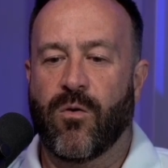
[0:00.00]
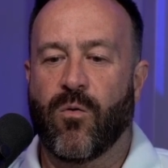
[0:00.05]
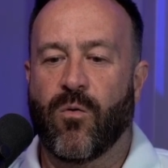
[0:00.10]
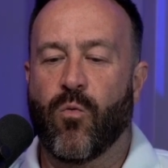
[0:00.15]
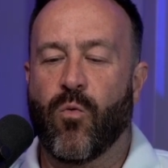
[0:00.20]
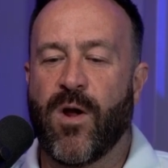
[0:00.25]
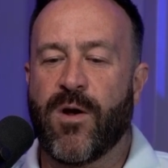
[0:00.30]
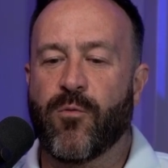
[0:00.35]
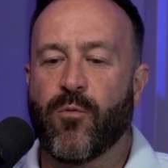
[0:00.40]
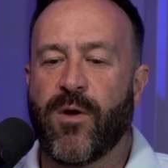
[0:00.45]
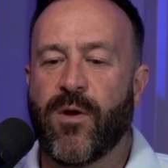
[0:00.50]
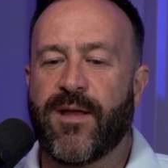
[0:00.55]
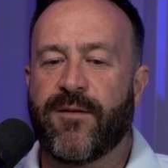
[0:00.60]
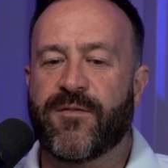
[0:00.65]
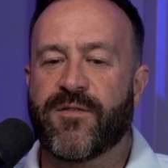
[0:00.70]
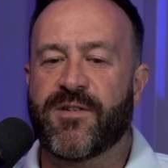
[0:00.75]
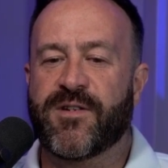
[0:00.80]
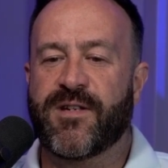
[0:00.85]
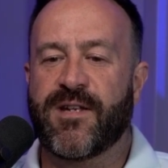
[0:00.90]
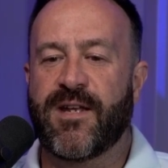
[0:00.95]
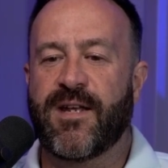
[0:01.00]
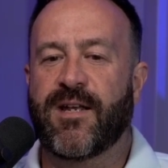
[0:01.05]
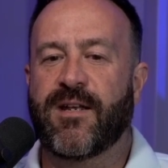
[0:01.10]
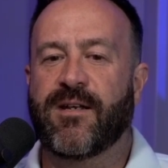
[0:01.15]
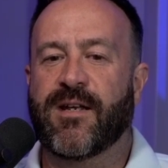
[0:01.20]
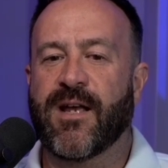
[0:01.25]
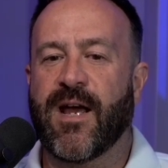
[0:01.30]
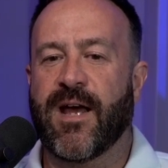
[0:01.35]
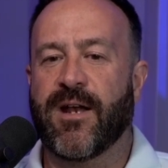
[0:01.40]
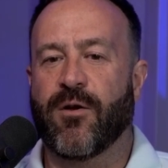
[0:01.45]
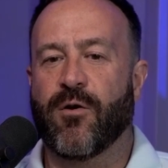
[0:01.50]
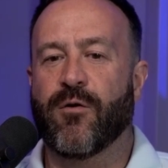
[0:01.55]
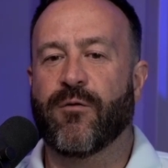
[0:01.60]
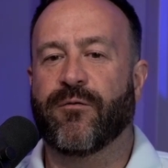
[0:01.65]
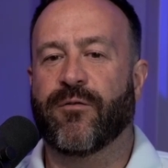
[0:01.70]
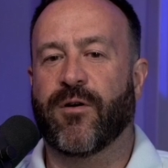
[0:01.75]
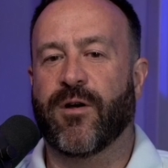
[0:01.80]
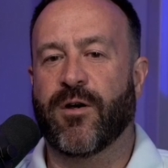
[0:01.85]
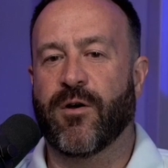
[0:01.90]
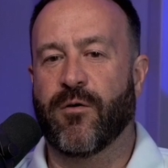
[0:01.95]
when we've seen God
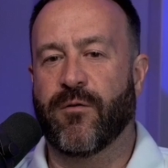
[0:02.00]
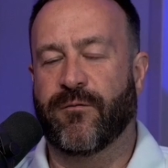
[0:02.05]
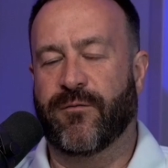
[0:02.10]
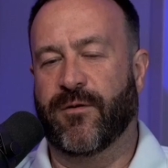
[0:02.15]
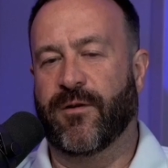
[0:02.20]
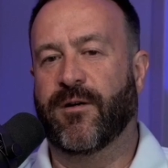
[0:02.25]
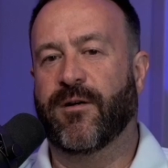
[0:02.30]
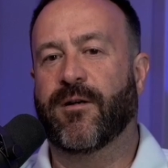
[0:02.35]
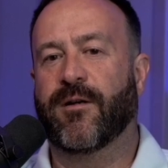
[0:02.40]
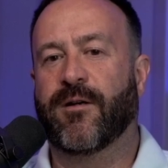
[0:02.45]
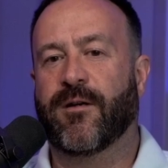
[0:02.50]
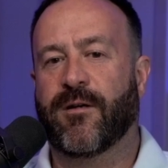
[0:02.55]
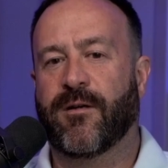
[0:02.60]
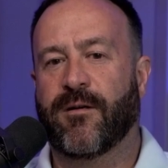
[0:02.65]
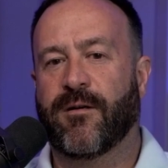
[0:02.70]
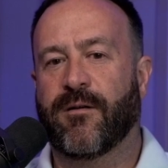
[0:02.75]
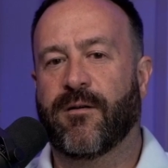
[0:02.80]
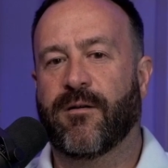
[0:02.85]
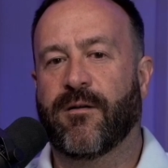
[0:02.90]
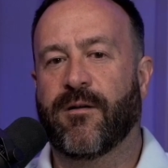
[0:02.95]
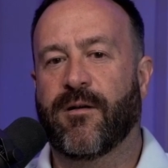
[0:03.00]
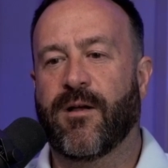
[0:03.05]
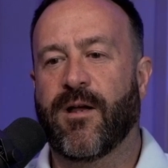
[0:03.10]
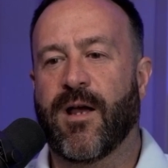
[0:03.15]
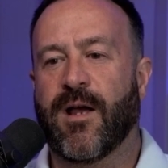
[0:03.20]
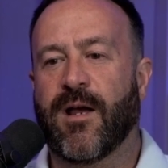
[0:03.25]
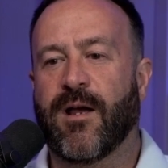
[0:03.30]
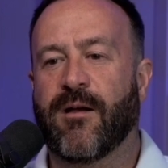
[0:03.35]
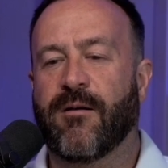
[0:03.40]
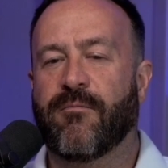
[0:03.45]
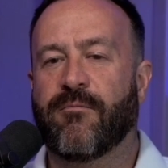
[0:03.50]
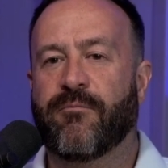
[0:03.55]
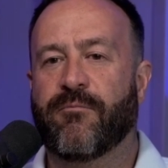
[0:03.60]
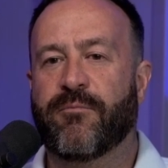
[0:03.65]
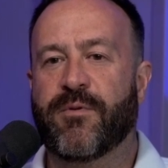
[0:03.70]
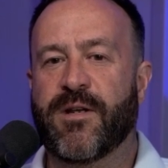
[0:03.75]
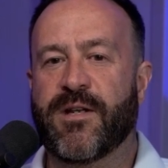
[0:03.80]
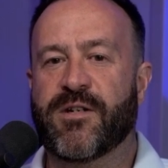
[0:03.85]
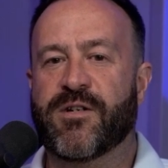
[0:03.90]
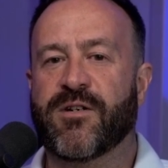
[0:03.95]
over and over
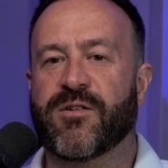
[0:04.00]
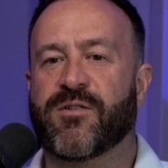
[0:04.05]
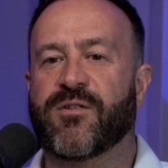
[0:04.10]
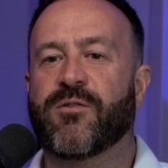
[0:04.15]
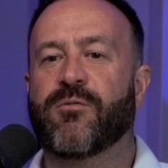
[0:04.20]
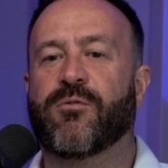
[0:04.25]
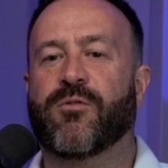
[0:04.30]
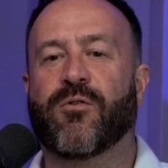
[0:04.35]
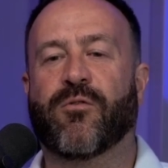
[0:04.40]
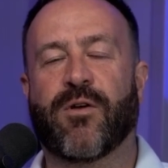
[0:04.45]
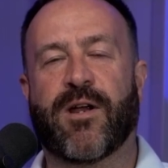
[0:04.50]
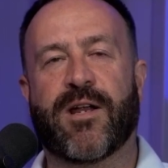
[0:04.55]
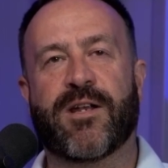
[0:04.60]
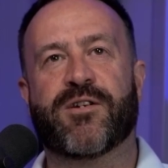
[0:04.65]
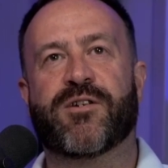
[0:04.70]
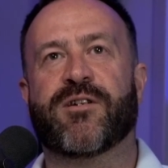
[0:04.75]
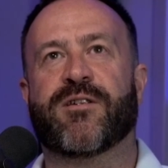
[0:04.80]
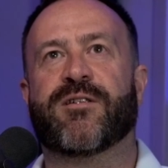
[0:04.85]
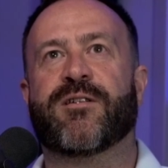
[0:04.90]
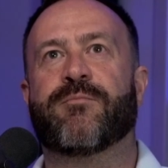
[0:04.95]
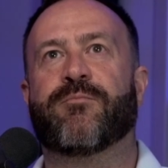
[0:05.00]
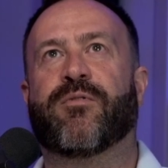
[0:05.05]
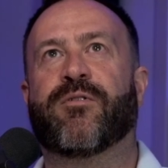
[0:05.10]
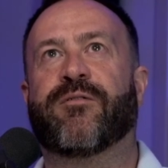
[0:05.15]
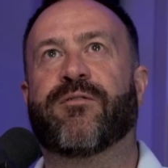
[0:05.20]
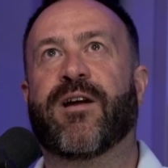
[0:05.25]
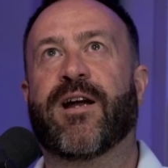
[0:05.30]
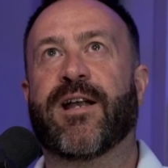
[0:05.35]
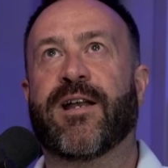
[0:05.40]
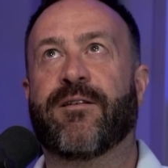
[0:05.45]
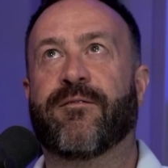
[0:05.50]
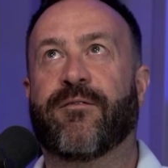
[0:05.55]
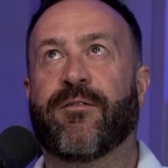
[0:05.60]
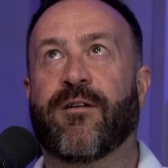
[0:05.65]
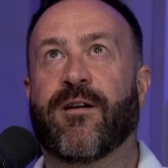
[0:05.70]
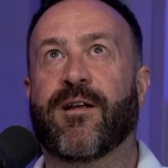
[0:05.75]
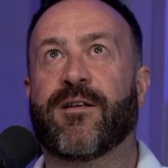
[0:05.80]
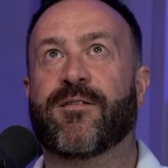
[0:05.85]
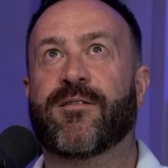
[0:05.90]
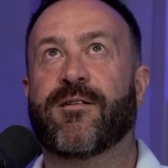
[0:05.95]
be just so gracious in providing
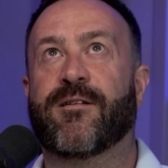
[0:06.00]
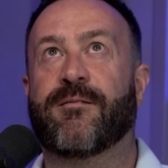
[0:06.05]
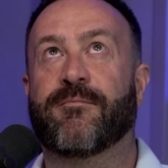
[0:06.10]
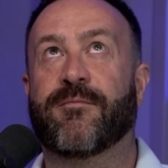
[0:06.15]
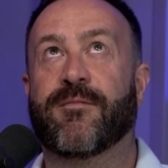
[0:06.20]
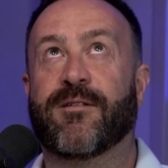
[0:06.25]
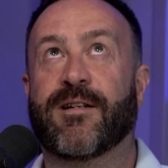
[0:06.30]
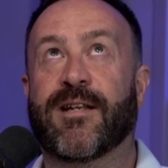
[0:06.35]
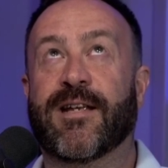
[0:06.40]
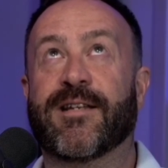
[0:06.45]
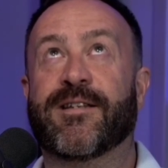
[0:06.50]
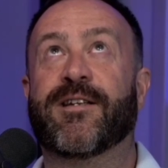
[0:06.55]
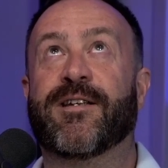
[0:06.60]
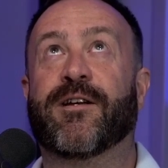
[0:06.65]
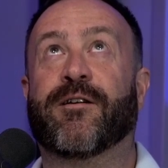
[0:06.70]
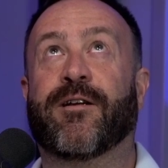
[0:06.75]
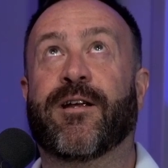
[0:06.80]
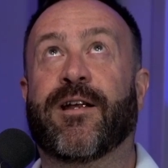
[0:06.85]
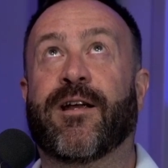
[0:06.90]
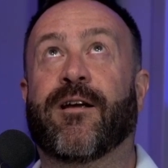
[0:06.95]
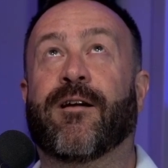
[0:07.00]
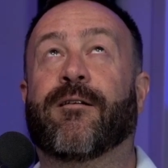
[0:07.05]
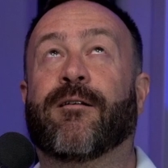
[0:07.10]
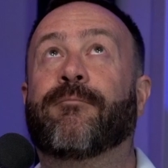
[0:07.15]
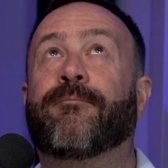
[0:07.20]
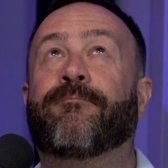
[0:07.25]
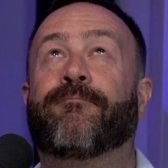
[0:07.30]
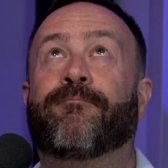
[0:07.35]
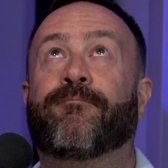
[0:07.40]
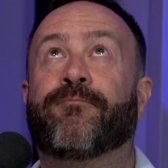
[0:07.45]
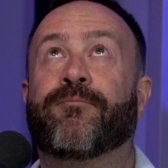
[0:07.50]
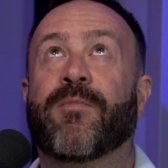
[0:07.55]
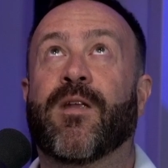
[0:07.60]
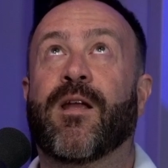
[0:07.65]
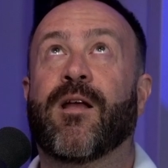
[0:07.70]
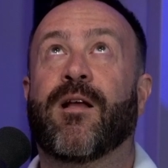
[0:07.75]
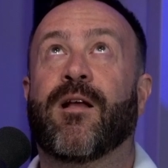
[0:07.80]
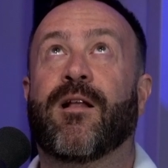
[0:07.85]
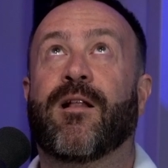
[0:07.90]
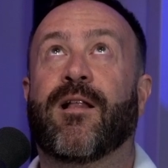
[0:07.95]
for us, I'm going to get teary here.
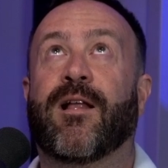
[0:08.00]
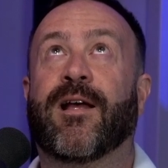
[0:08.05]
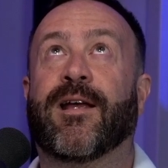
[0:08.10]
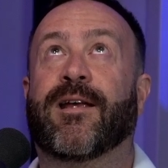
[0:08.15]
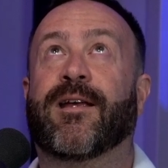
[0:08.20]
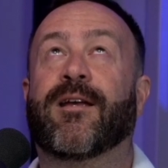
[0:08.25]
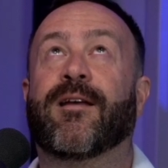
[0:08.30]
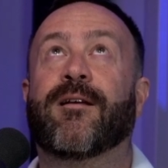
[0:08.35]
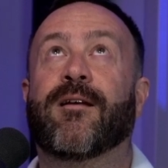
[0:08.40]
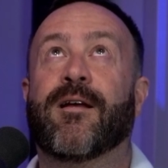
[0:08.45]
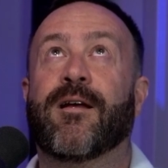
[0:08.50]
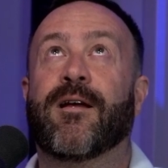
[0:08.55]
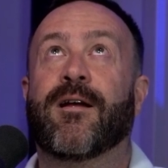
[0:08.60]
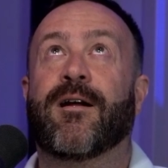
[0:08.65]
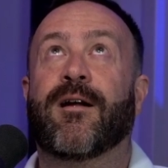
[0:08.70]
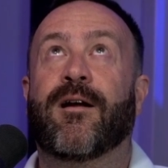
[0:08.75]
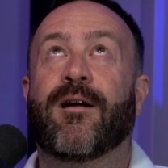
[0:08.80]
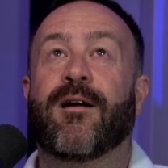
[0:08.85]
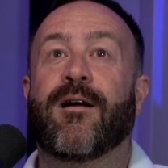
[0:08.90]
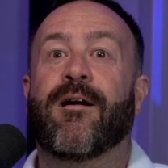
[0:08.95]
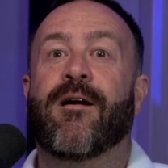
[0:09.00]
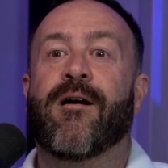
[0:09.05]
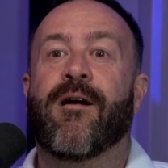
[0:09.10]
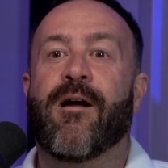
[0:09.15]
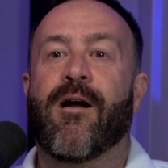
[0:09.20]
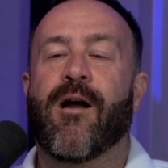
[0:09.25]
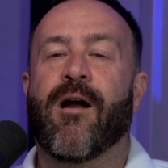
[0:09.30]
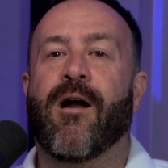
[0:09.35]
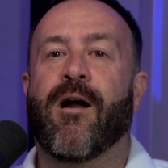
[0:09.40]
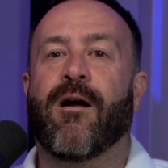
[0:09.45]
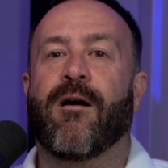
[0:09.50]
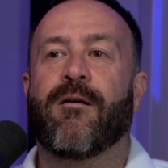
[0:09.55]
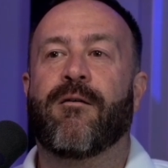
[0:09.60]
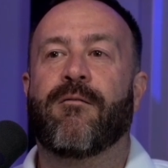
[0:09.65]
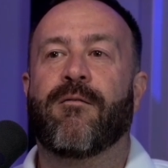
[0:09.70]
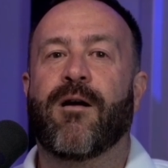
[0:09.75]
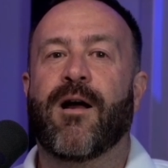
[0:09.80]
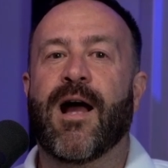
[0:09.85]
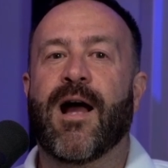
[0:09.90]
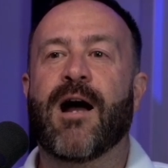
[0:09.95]
Like, how
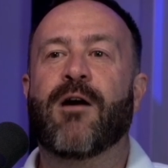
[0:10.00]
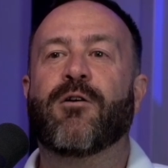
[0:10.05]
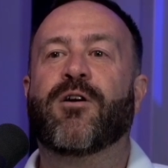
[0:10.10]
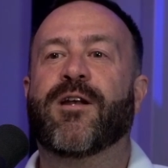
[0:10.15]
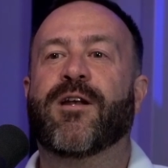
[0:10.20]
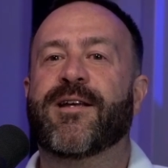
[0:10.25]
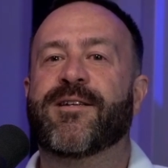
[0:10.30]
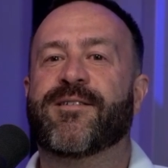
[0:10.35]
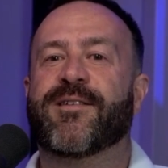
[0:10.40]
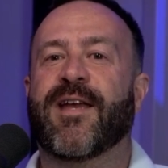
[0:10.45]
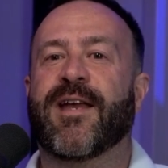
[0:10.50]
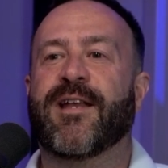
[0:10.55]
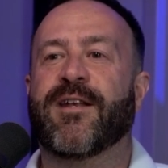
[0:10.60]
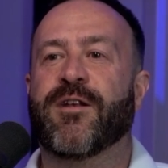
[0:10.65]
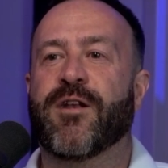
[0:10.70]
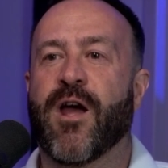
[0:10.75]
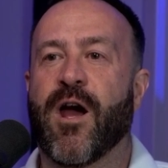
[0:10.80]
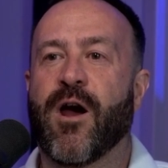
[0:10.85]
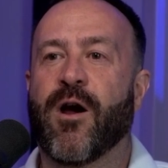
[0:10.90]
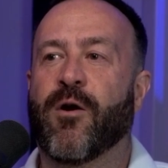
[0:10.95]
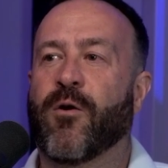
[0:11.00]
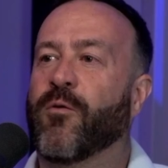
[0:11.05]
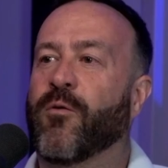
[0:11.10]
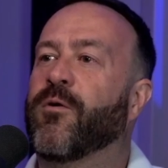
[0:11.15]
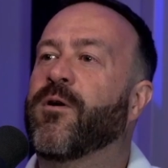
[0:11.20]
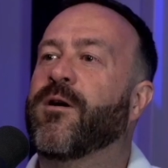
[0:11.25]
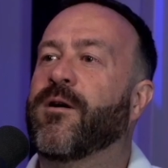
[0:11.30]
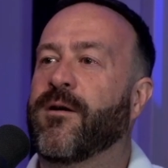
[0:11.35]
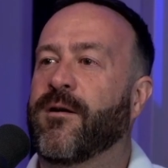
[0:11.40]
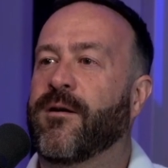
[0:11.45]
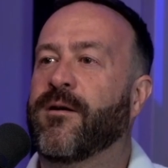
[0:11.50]
could I say no?